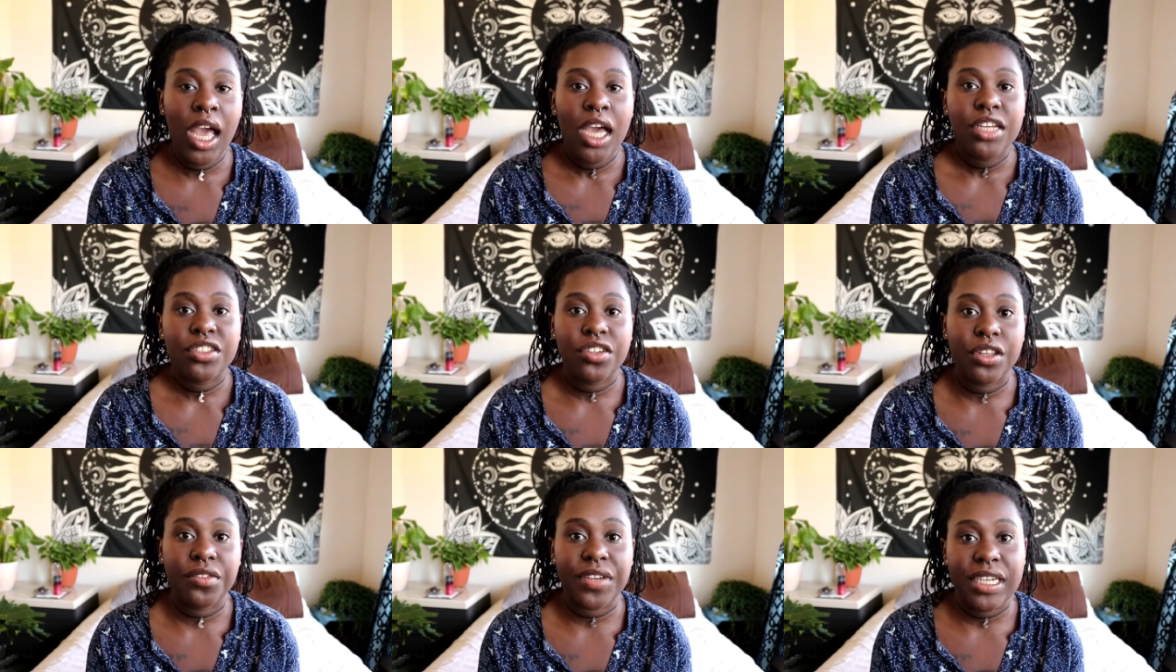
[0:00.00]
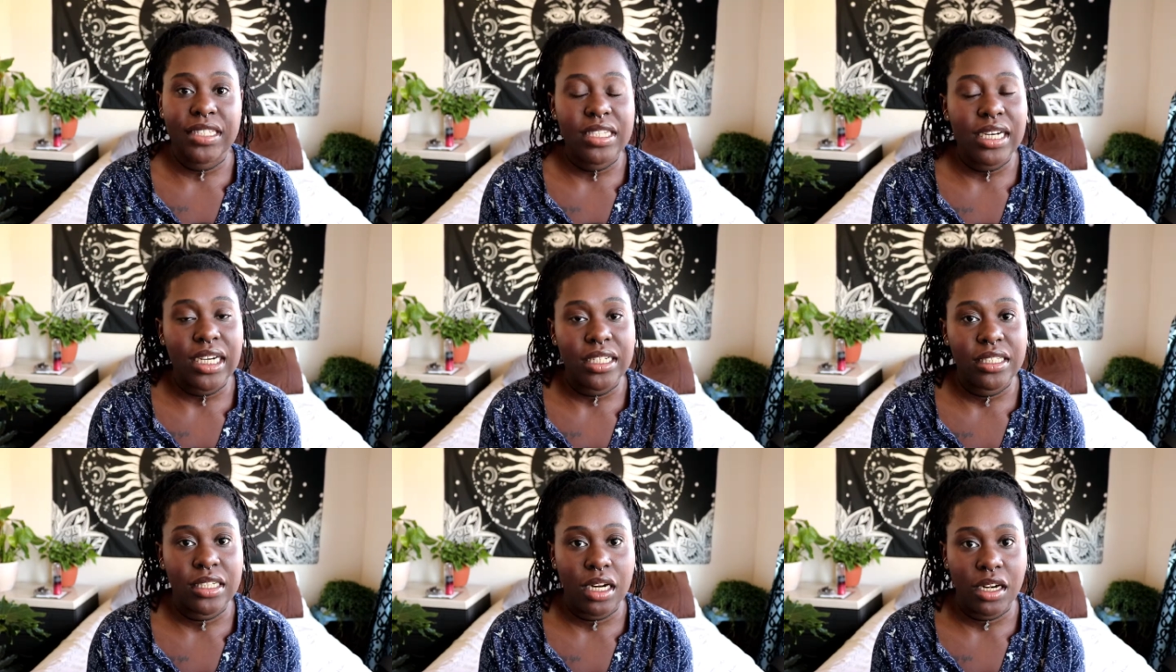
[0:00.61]
So the reason I
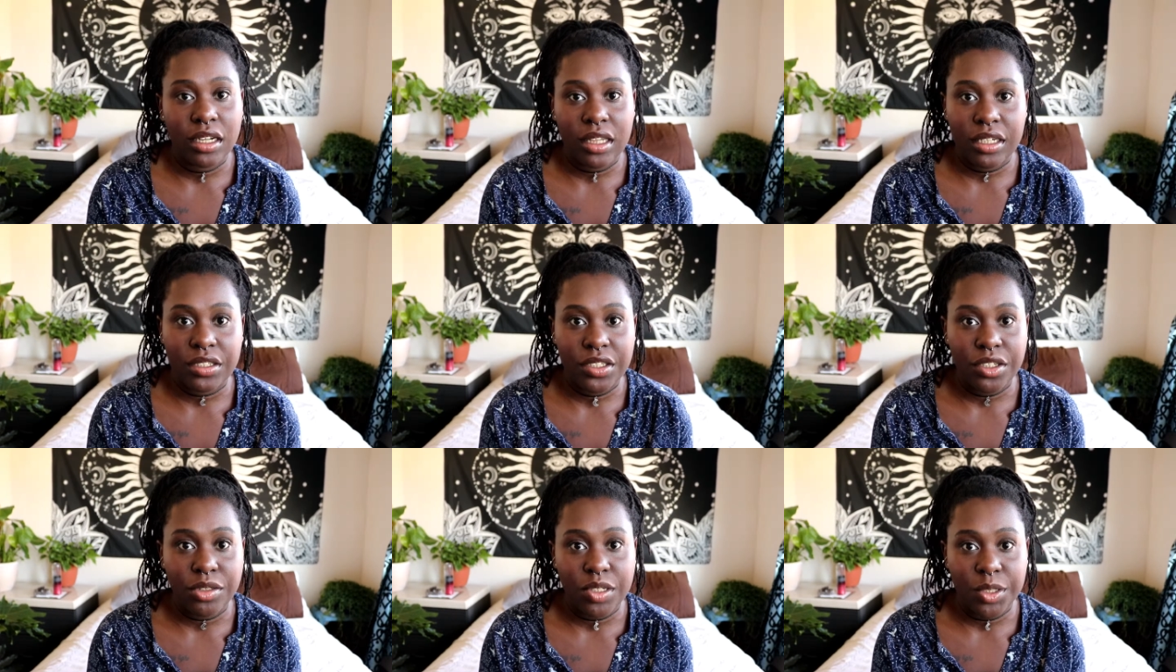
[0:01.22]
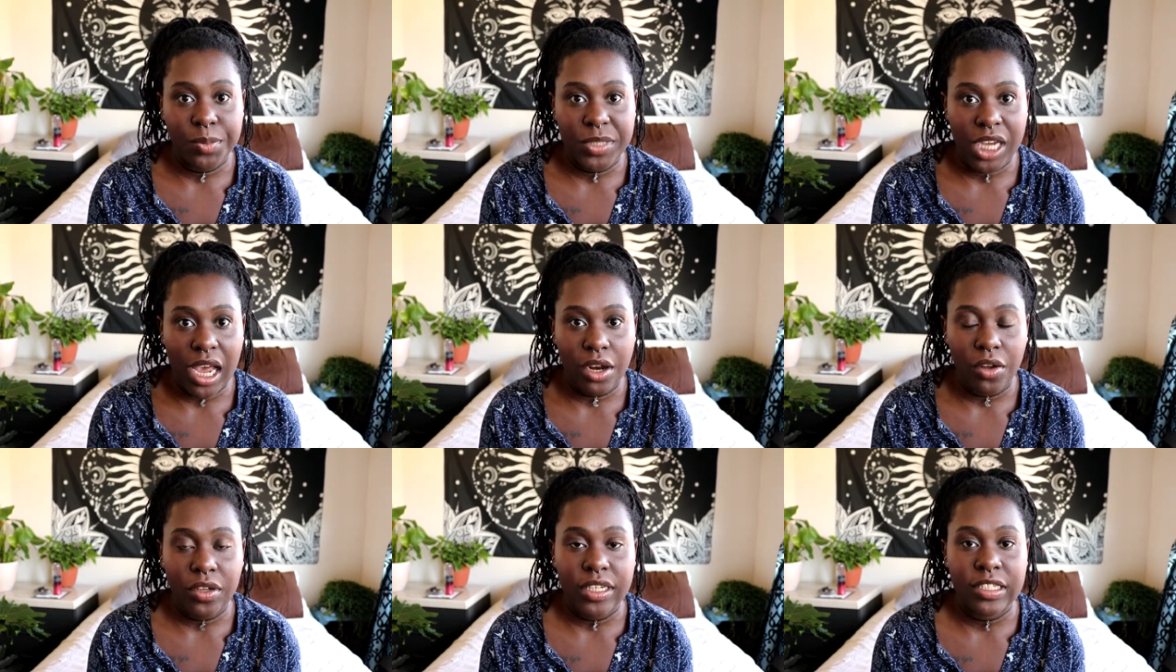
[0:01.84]
started this YouTube
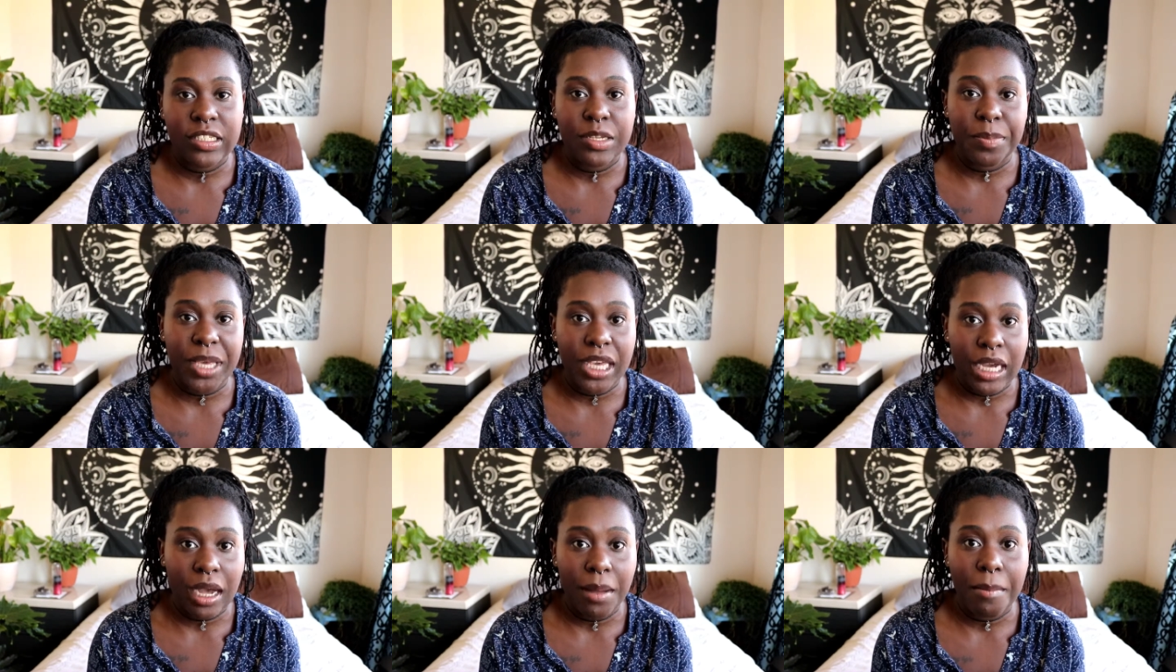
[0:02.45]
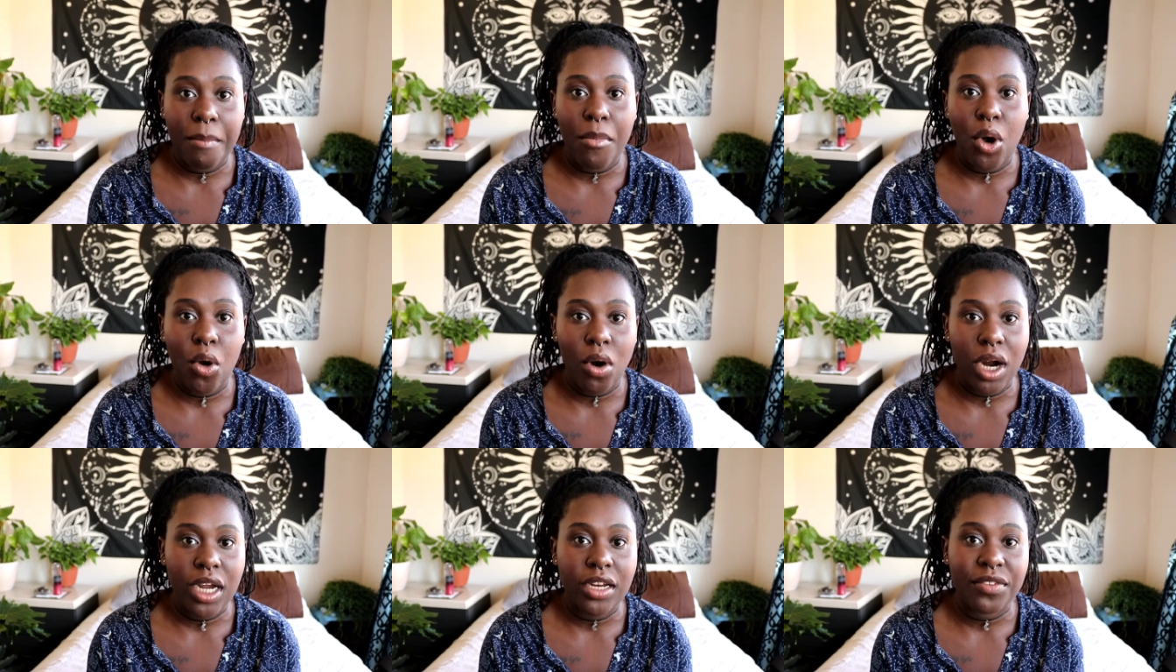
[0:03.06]
channel is to become
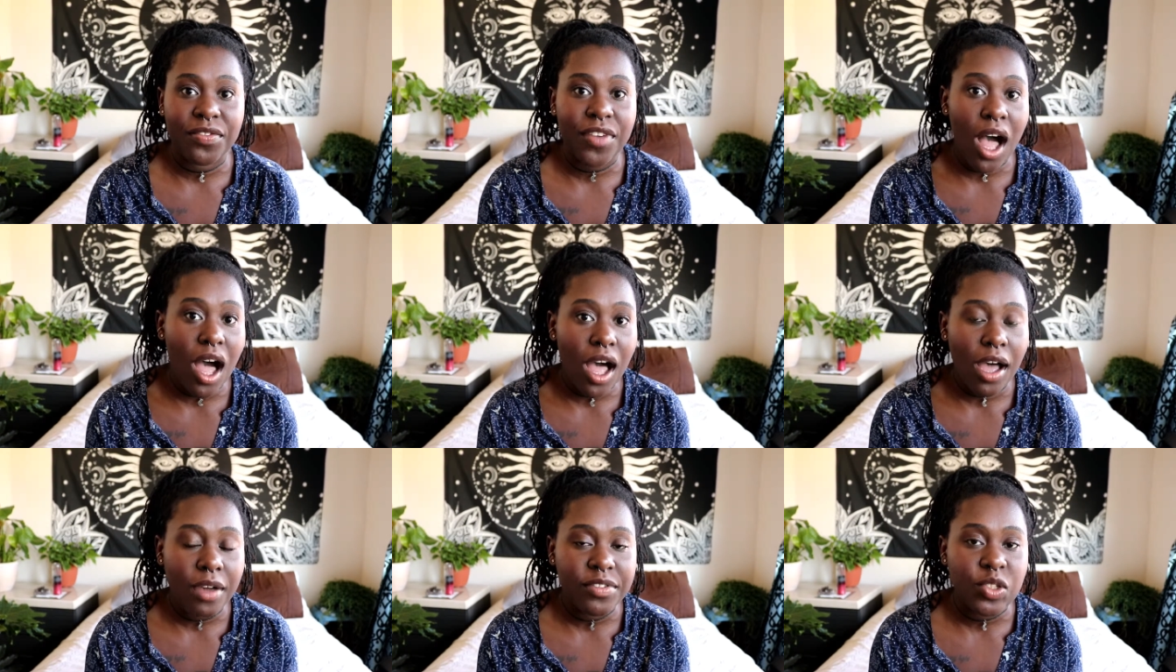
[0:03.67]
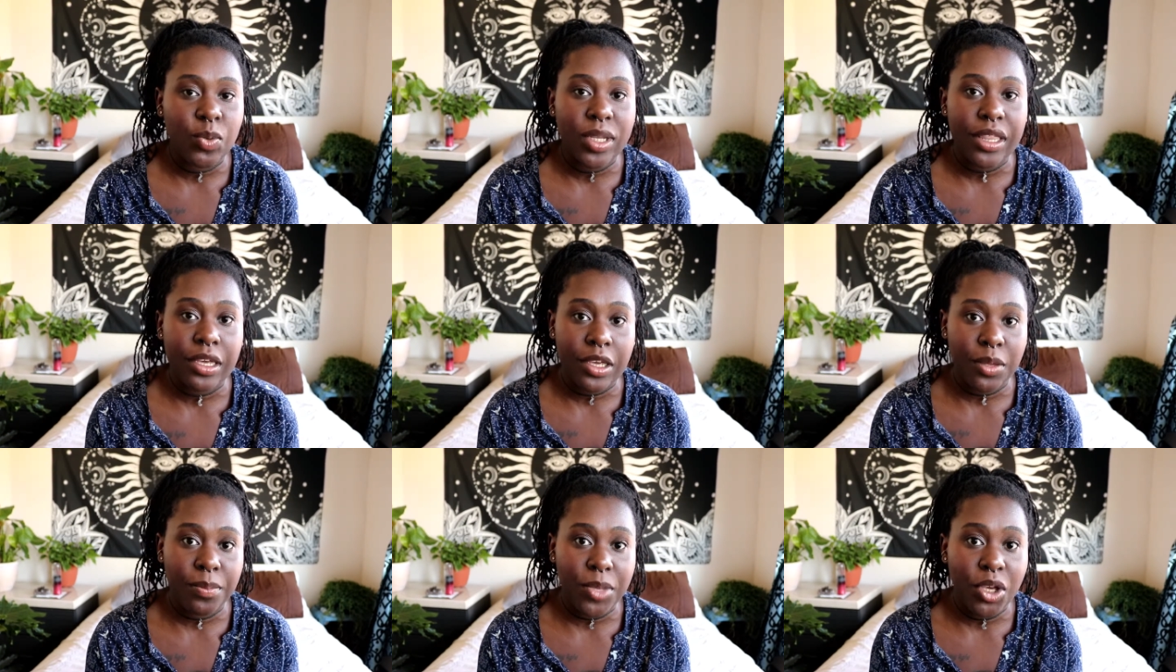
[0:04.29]
more involved with the
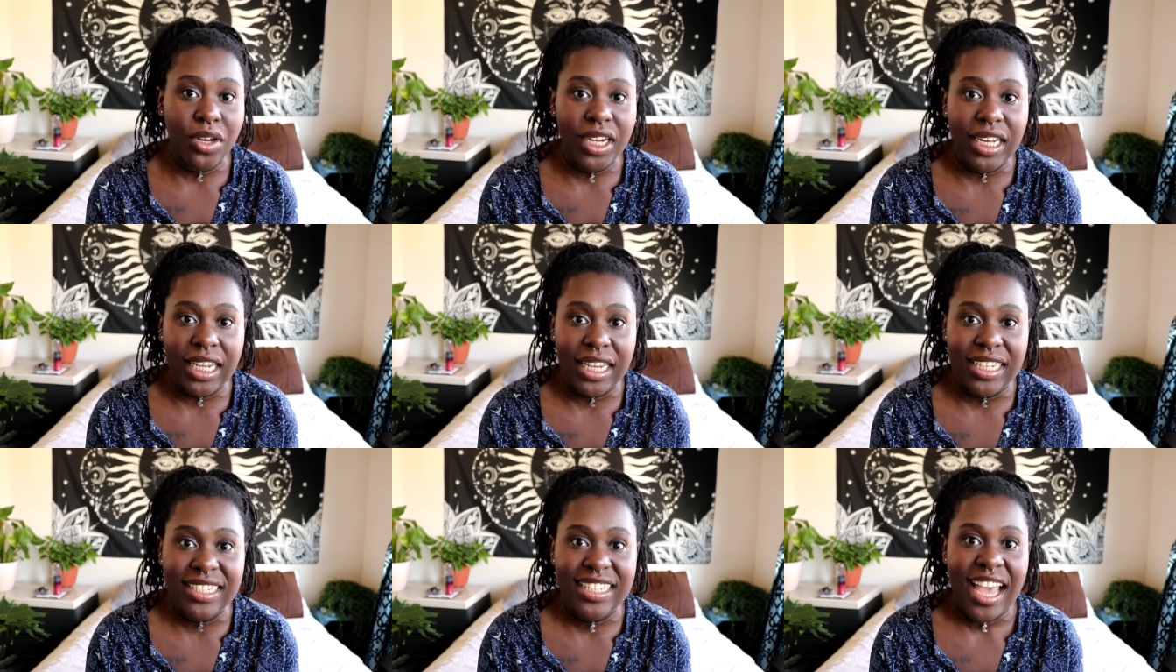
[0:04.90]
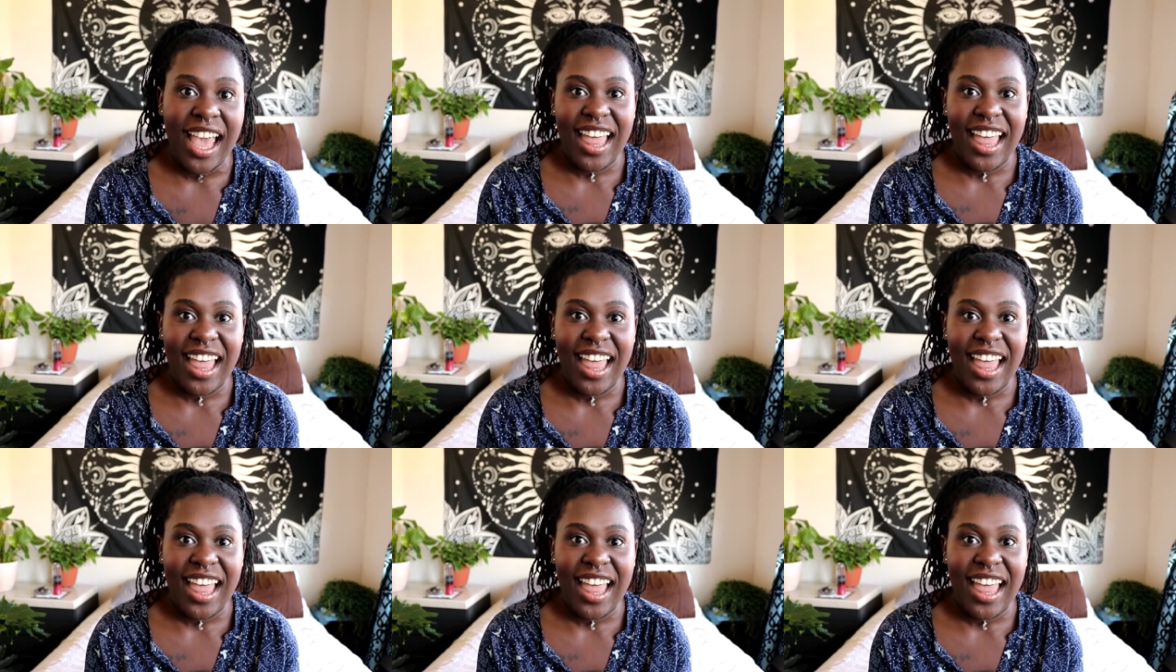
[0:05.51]
communities